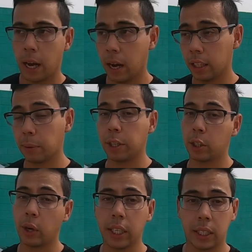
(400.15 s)
Uh, some of the
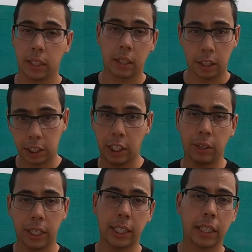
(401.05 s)
strengths, the
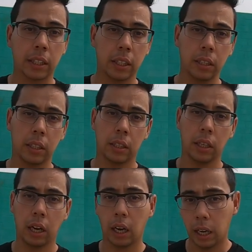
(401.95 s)
steering is excellent.
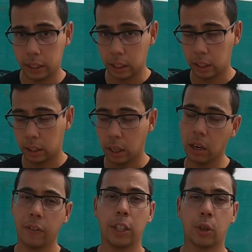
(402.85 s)
Uh, it's a ton
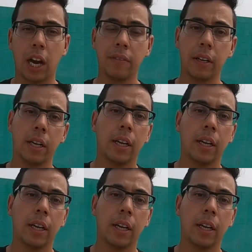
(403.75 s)
of fun to drive.